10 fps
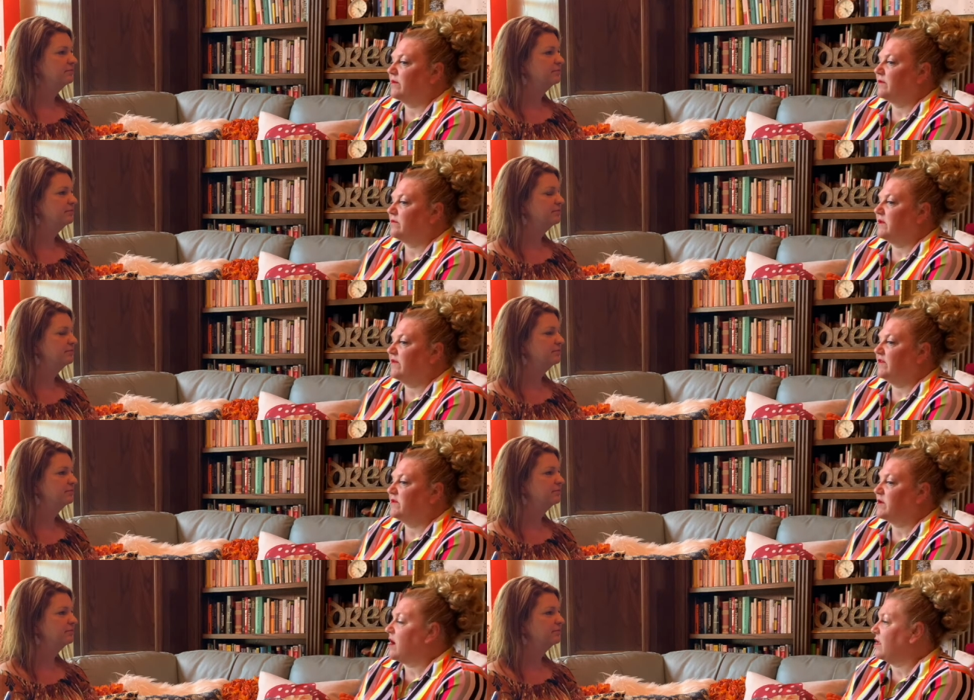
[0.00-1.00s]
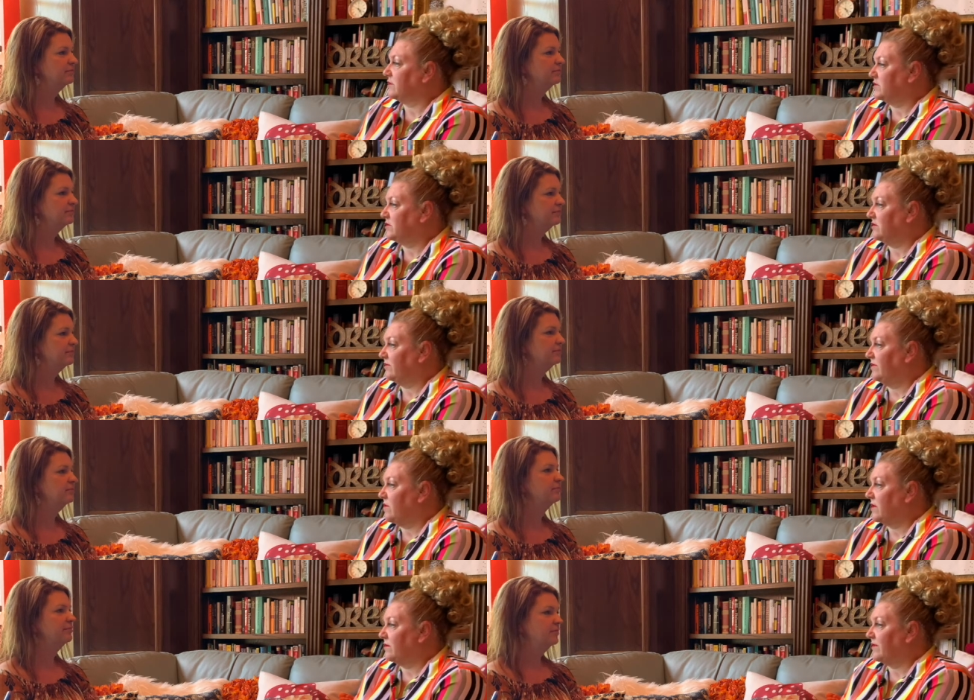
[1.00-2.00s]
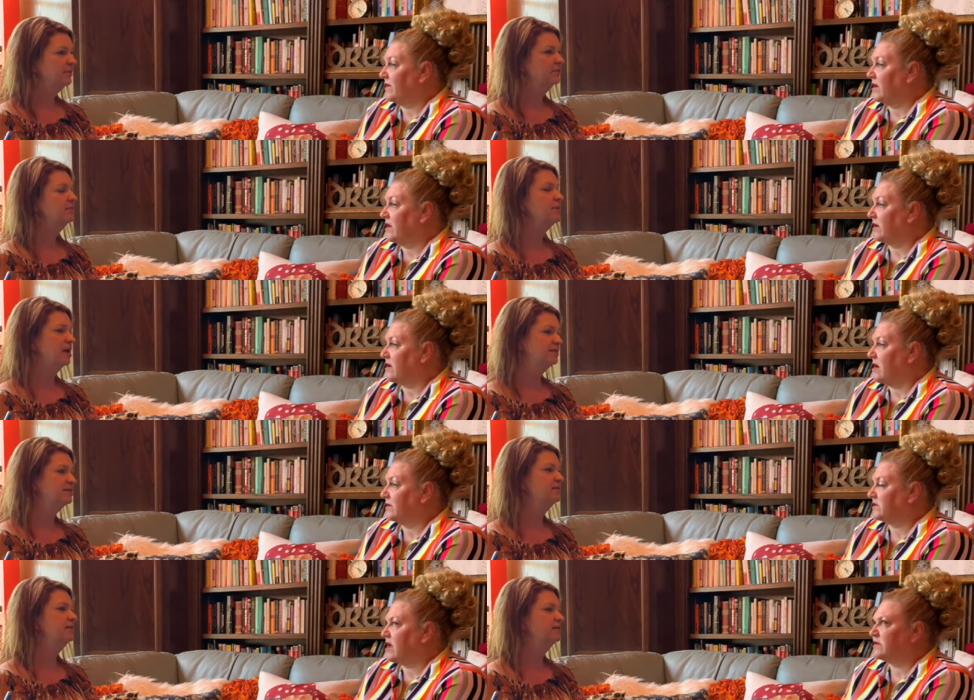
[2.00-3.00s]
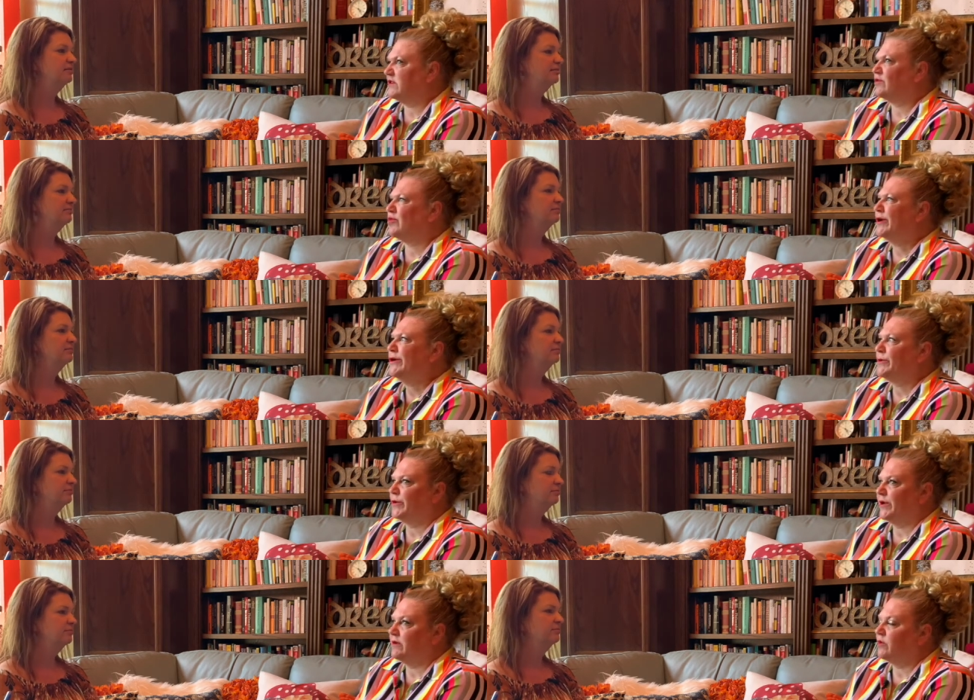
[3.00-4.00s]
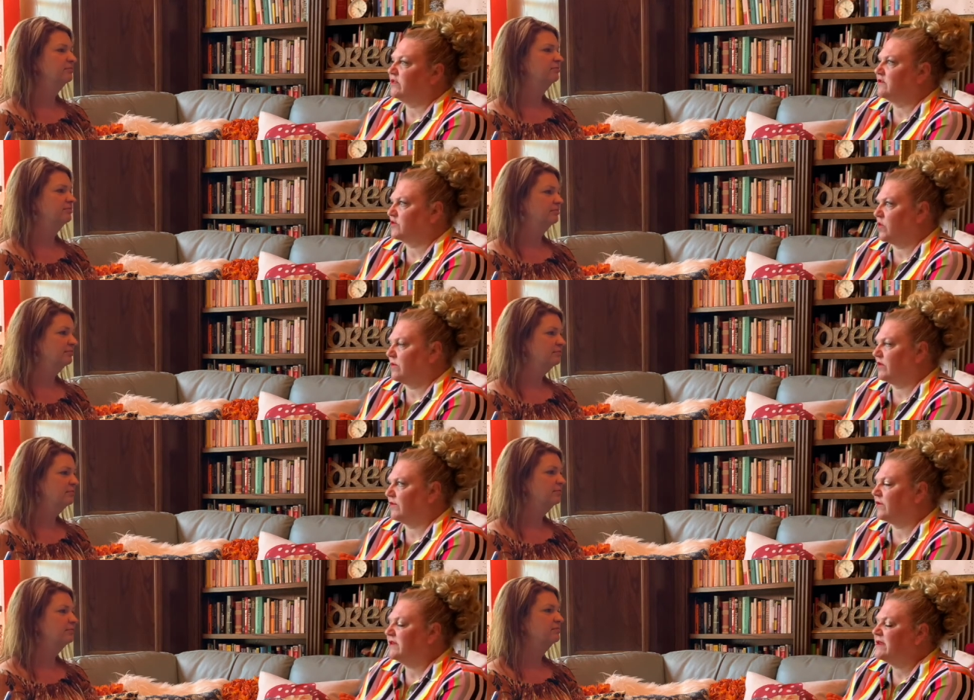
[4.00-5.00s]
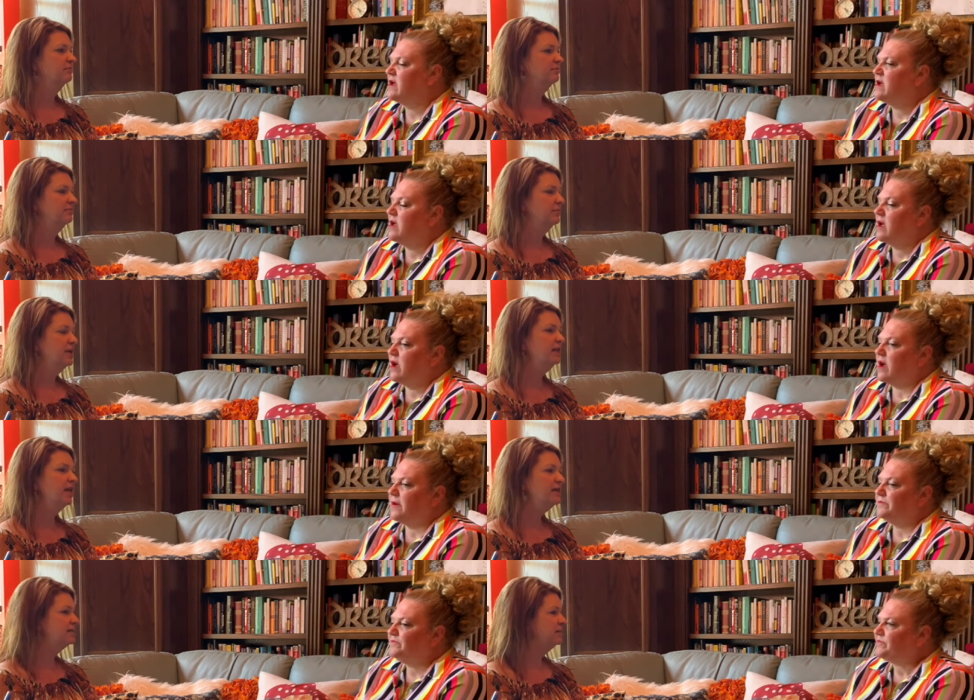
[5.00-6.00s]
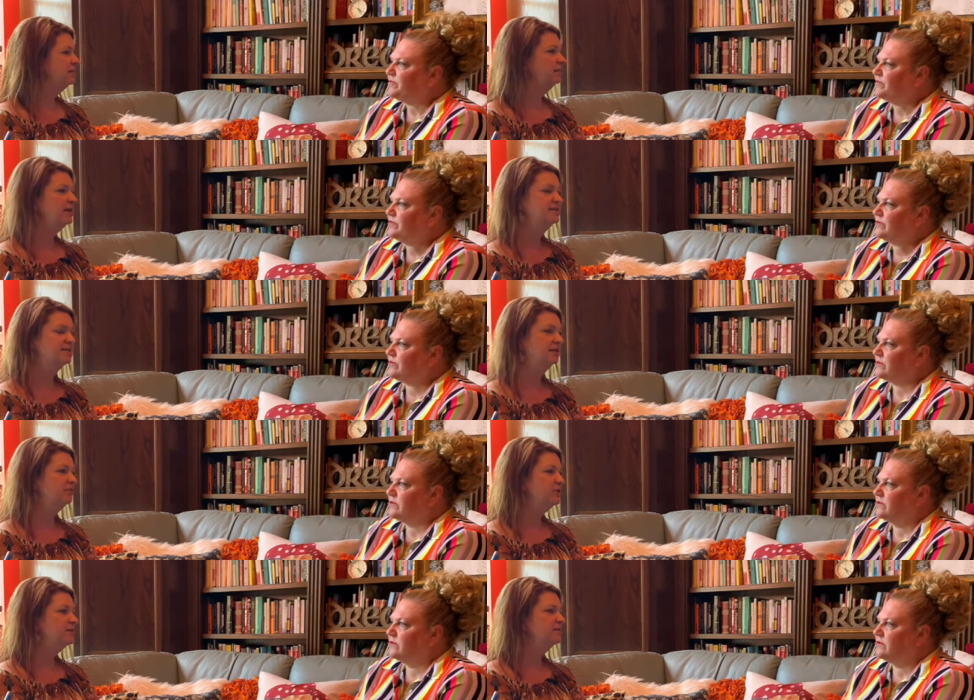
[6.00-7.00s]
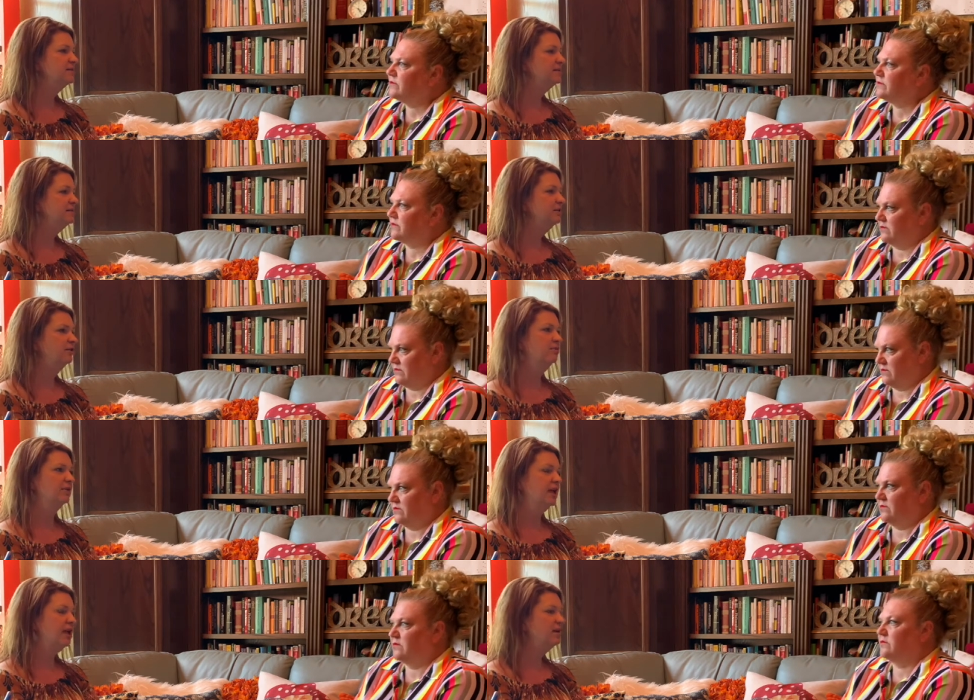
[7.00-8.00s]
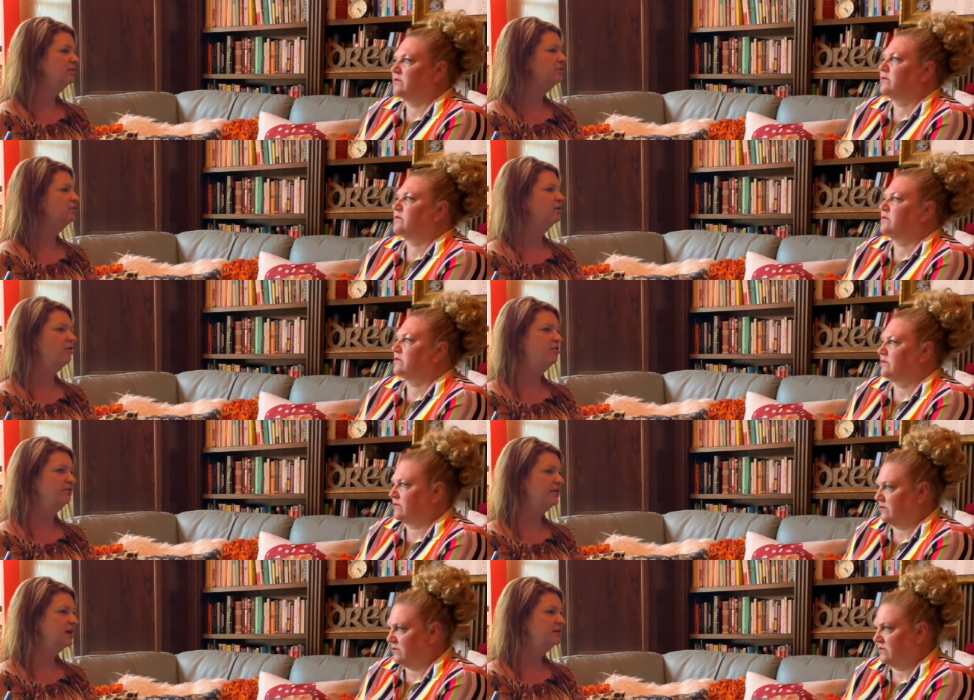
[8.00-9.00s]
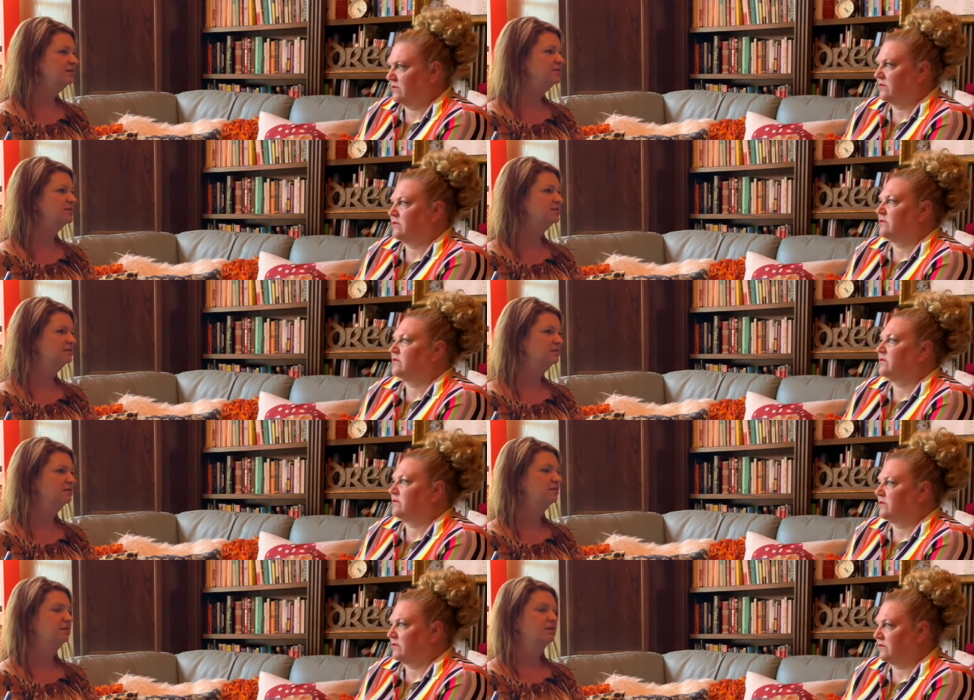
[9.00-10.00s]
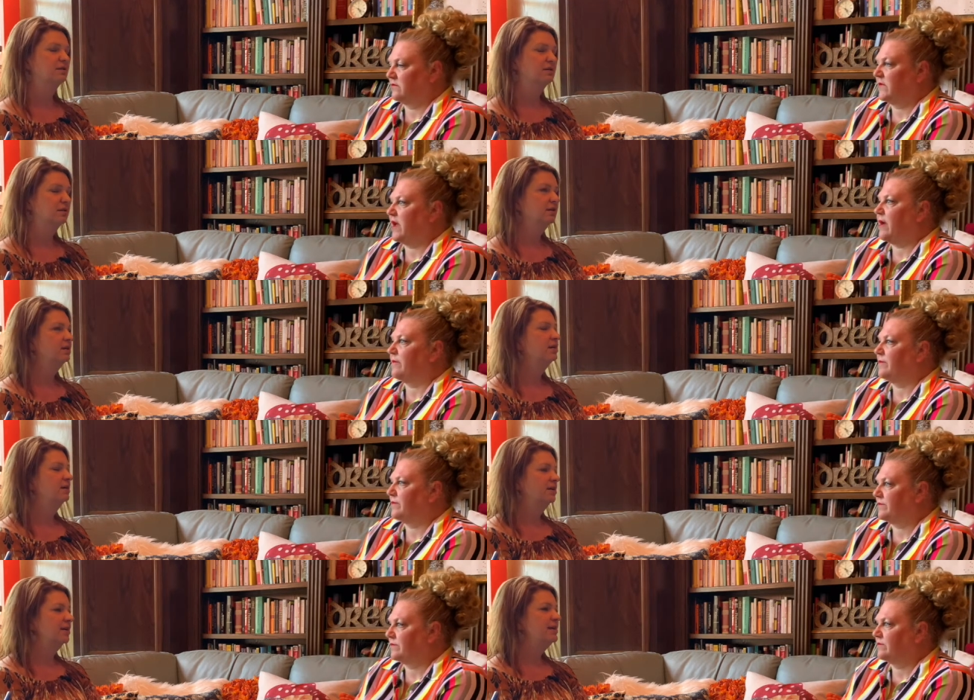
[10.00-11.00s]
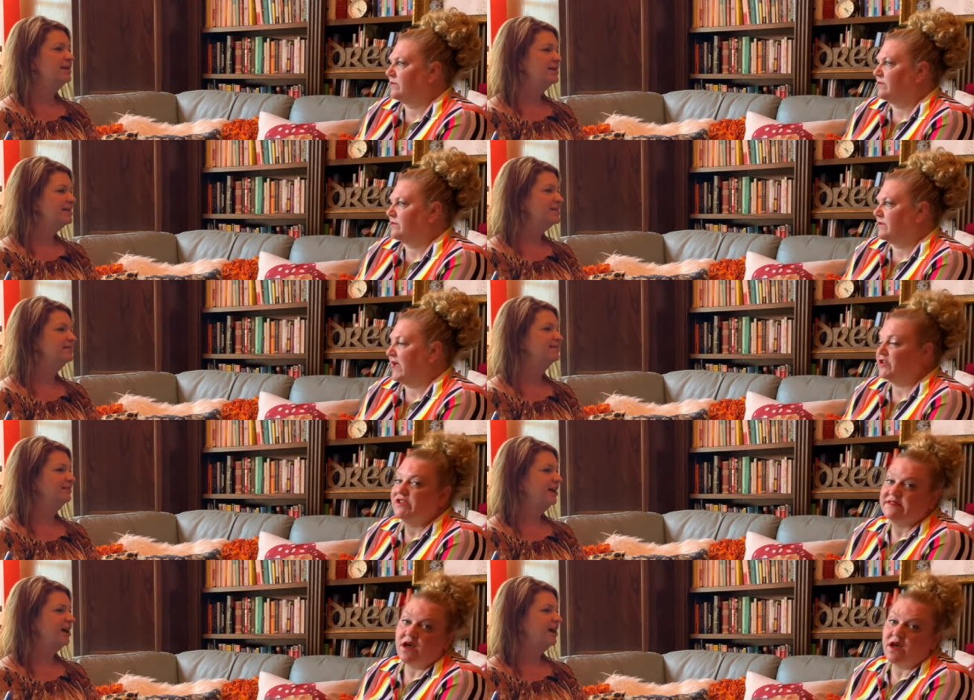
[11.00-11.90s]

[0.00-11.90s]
Speaker 1: gonna give you some collards too if you want them. I've got a lot of yes. collards. Collards did real good with the storm with the freeze. He um, likes
Speaker 2: he likes the greens, you know, the kale and all of that. He's yeah. He eats. Yeah, she's lot.